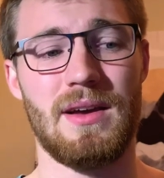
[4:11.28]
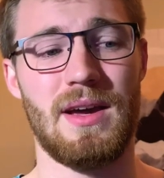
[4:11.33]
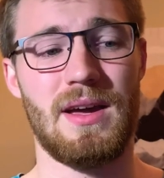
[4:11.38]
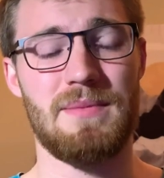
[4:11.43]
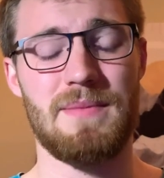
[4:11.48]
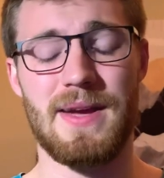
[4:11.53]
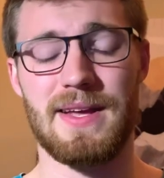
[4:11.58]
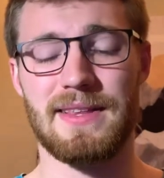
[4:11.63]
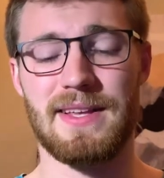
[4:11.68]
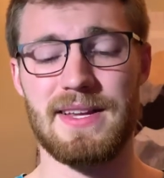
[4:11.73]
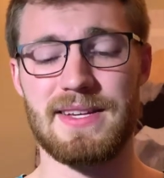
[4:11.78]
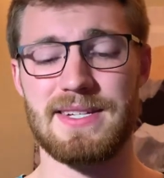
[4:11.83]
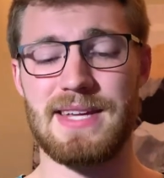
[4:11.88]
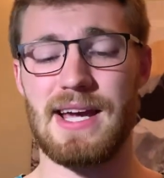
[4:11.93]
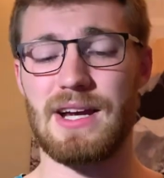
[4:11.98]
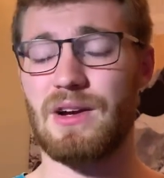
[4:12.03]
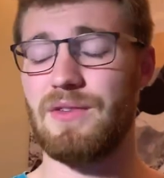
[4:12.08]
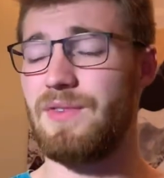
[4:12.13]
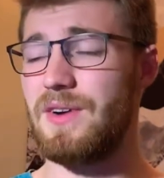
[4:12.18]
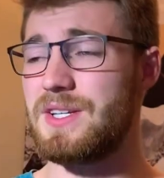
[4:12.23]
and make that
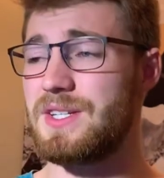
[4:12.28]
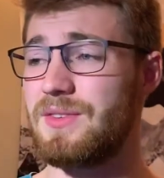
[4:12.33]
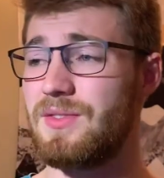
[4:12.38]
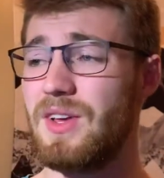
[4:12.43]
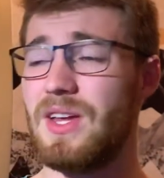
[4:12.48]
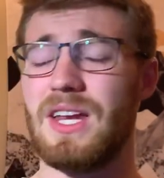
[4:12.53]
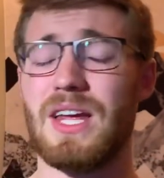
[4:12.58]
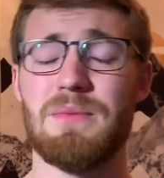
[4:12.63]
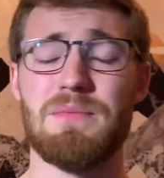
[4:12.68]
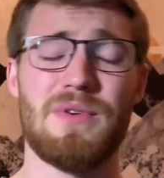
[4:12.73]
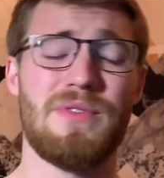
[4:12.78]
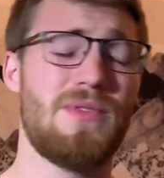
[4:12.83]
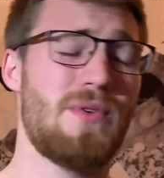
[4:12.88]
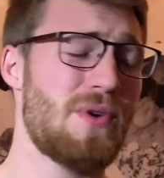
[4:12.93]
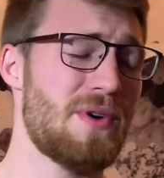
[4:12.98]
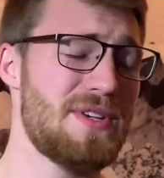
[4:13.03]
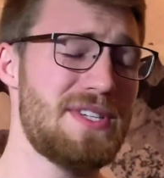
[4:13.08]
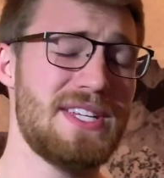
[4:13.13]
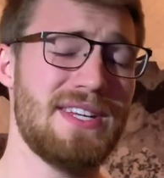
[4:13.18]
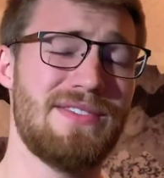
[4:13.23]
sacrifice of getting up
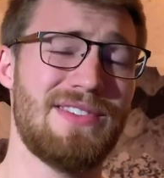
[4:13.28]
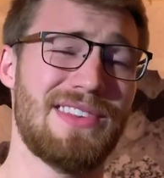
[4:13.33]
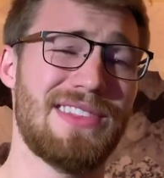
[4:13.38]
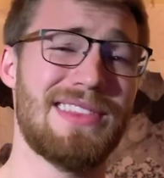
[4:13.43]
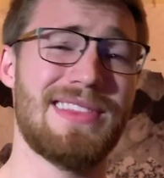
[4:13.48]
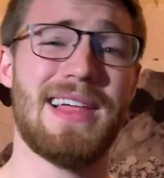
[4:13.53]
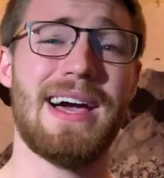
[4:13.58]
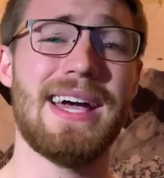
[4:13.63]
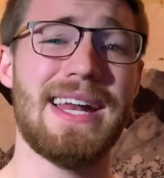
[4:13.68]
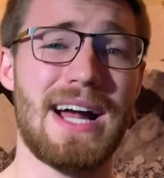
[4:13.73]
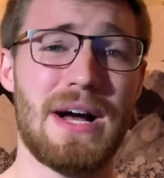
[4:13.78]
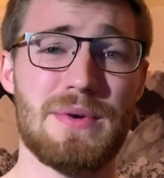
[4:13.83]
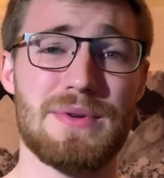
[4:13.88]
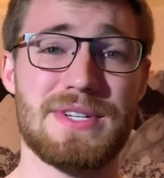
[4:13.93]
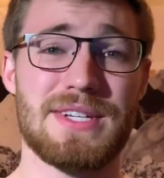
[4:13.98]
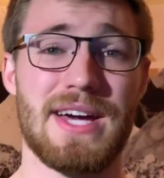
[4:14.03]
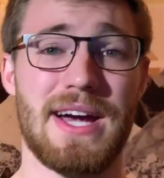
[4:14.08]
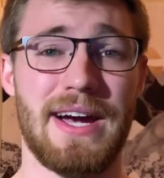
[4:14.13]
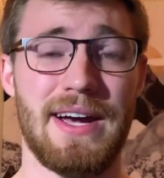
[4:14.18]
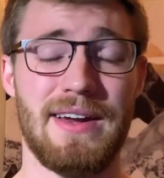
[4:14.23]
before it's even light
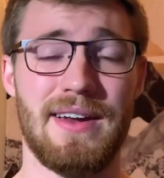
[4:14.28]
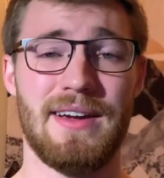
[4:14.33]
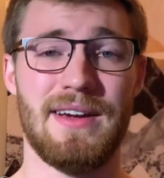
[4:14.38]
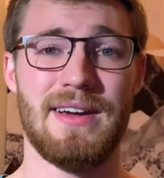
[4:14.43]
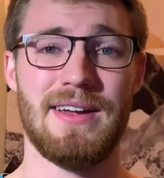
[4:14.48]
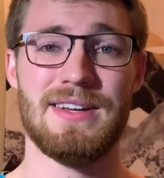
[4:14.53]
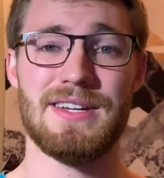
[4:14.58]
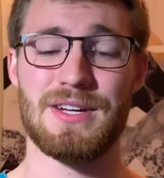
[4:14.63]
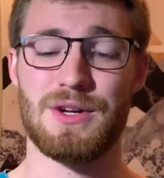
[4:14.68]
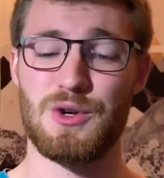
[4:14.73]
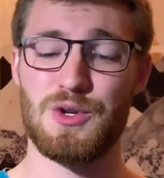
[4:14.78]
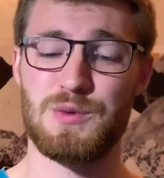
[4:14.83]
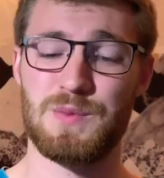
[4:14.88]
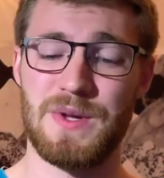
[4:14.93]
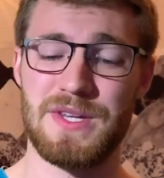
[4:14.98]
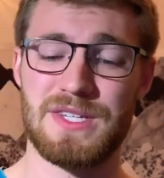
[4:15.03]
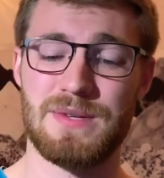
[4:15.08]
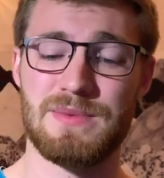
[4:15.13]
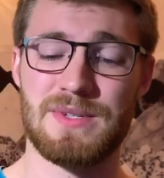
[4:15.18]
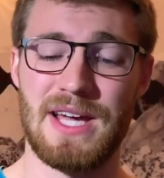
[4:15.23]
outside to go
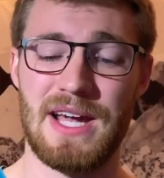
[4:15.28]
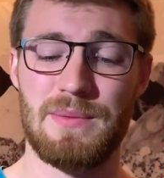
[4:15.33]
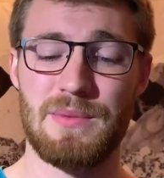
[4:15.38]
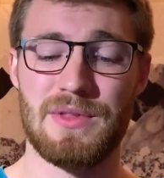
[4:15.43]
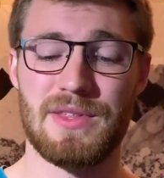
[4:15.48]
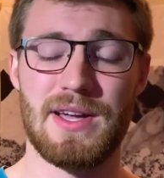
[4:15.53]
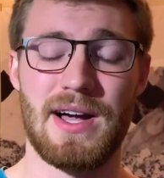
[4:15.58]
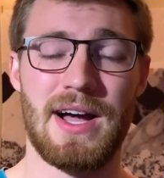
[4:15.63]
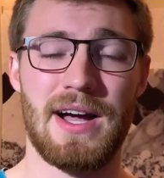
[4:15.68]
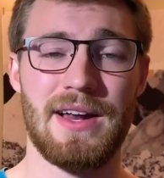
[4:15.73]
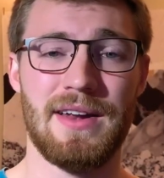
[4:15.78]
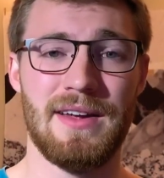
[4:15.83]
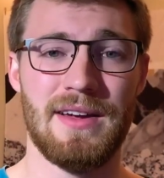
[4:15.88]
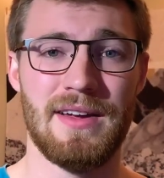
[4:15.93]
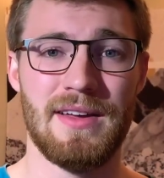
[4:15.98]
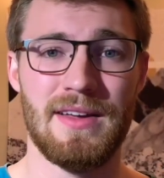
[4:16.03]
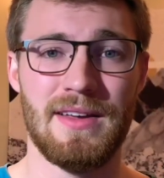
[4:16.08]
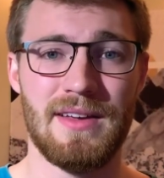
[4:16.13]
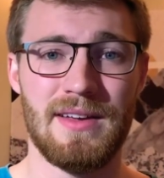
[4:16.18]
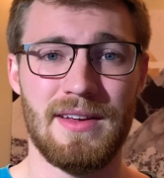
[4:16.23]
spend some time with God,
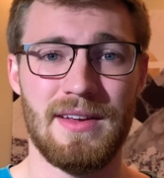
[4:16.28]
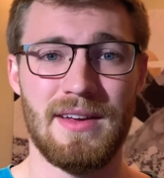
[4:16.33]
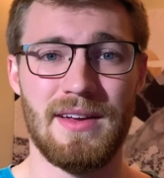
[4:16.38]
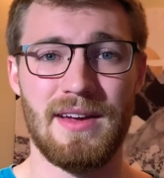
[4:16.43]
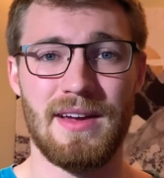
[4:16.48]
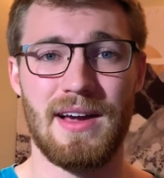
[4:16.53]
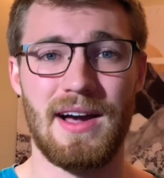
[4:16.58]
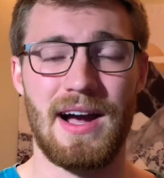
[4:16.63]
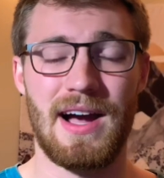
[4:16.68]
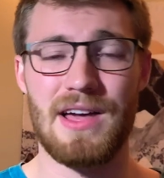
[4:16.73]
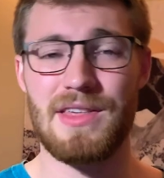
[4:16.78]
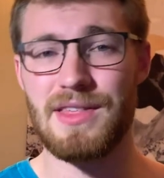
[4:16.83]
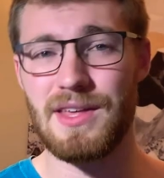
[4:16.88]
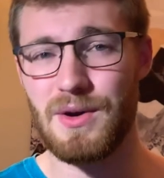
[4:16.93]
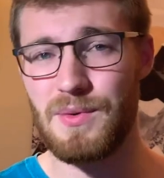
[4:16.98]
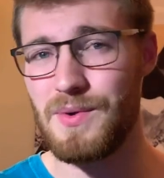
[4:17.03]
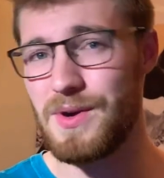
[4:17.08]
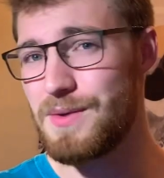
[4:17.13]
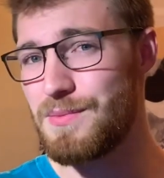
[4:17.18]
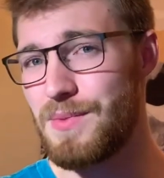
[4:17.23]
I
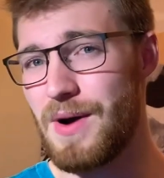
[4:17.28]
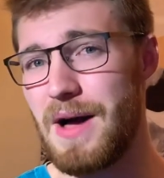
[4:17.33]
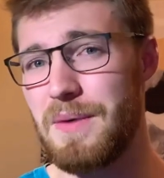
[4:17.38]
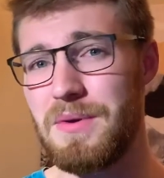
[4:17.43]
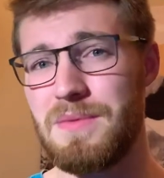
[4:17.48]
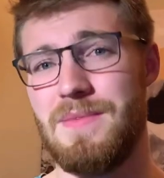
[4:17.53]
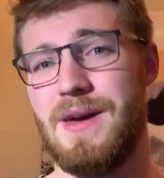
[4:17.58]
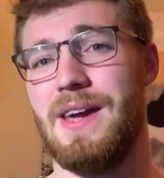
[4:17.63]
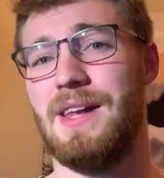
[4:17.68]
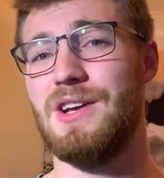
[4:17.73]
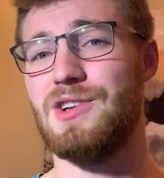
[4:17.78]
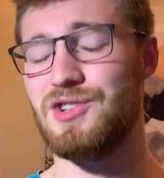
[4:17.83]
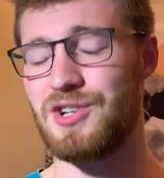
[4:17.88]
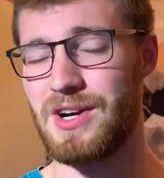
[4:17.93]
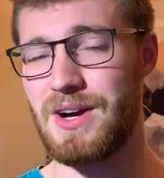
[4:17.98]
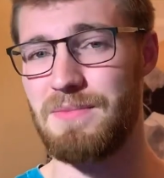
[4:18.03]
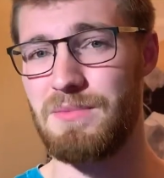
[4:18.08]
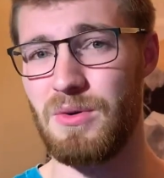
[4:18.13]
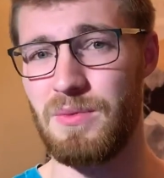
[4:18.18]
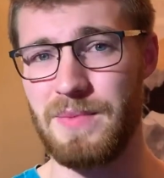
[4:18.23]
think we can probably manage a
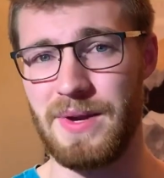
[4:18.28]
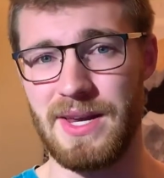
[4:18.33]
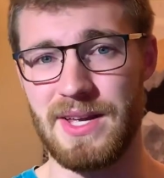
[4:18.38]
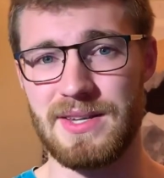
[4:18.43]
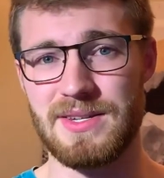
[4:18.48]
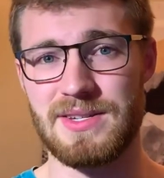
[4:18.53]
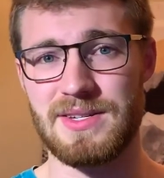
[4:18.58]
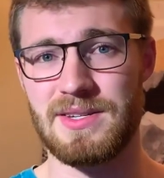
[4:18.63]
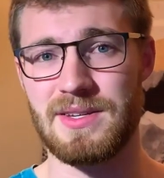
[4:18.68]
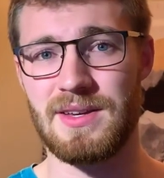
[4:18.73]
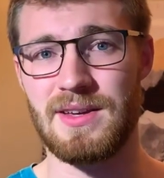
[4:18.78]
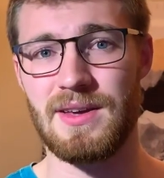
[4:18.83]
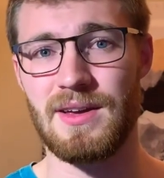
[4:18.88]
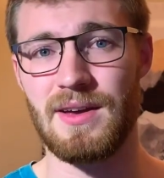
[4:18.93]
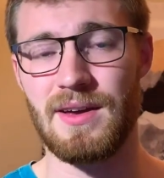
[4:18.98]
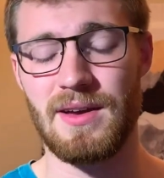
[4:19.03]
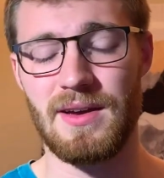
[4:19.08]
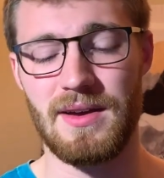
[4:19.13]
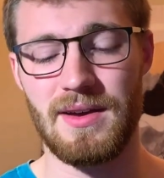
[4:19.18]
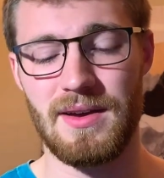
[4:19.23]
couple minutes.
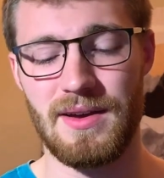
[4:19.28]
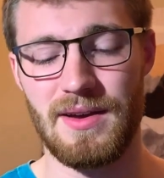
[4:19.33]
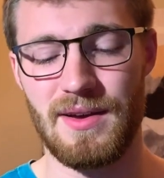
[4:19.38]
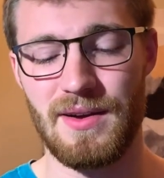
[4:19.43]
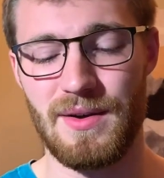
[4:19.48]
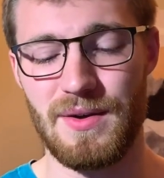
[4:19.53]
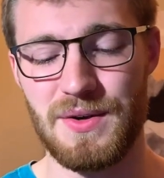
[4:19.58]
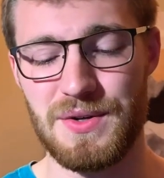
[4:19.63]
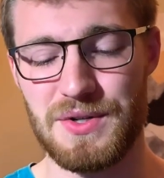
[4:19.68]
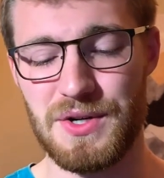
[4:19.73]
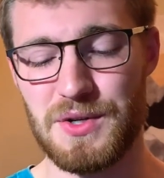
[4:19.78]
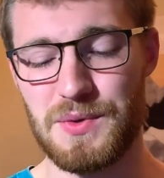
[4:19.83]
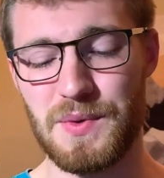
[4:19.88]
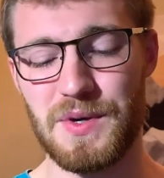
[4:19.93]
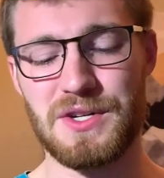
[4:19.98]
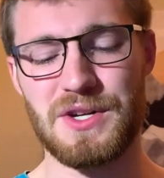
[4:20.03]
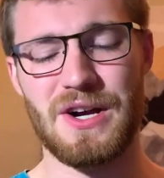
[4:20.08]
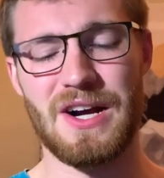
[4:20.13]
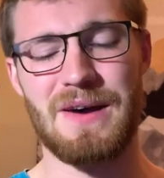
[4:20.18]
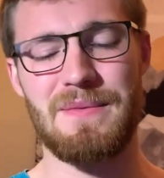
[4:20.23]
So I just
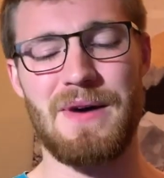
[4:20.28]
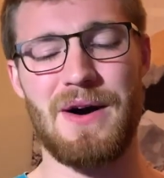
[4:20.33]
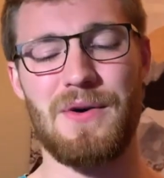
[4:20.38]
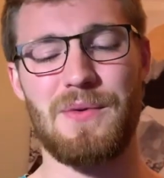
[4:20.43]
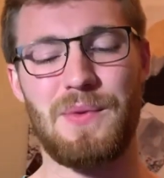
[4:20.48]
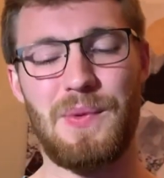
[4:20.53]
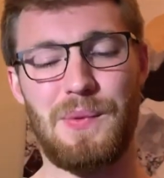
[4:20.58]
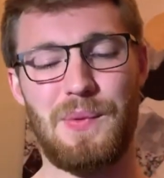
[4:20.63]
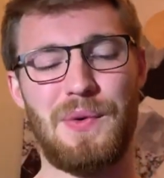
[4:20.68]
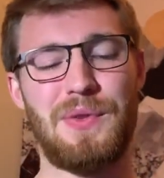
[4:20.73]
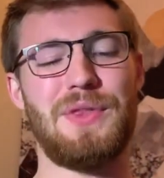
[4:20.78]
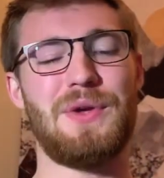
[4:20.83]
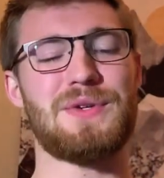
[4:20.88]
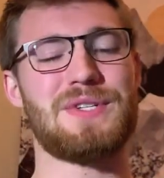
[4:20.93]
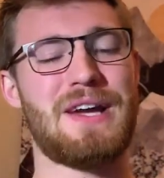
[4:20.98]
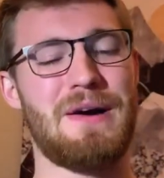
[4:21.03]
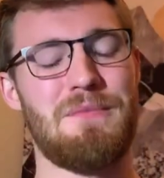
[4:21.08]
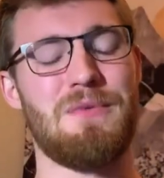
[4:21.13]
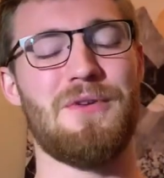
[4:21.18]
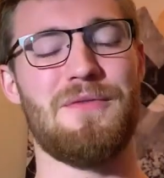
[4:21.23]
want to talk about what those
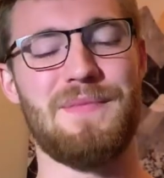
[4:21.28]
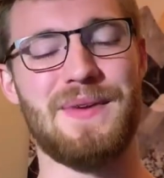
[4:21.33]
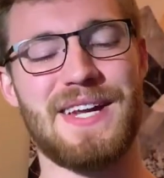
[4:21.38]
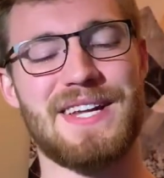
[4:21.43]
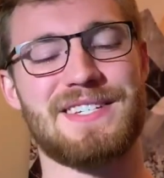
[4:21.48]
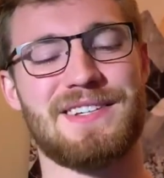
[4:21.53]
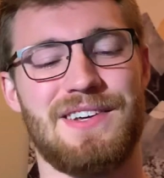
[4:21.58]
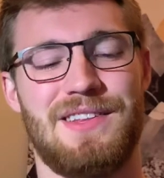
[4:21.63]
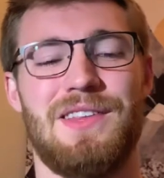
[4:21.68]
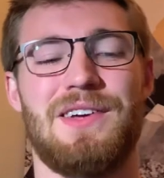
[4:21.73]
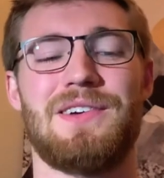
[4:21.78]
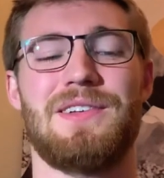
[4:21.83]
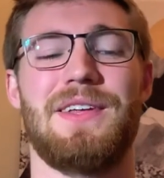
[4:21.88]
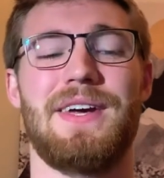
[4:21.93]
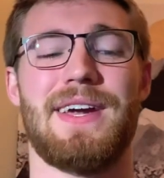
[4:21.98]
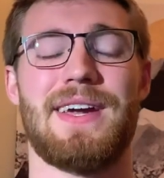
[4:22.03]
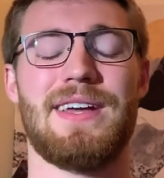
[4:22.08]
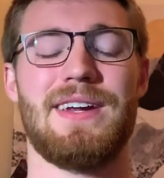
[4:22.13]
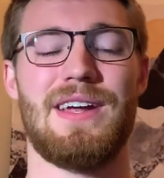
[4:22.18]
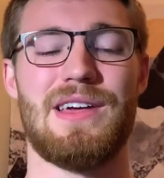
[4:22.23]
couple of minutes could look
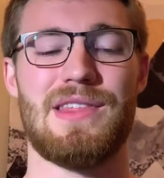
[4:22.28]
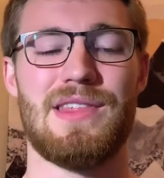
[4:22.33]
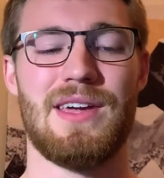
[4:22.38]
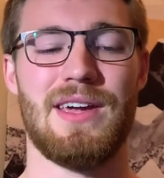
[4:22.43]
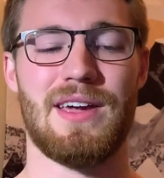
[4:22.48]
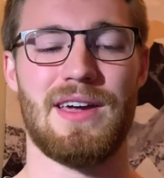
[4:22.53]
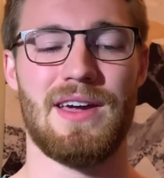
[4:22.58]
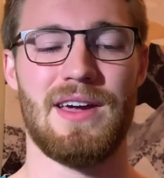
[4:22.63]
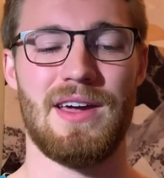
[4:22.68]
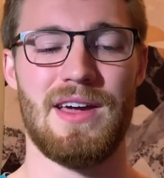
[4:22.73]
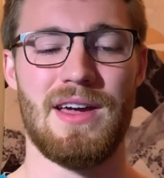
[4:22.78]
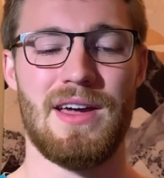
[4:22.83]
like. And I think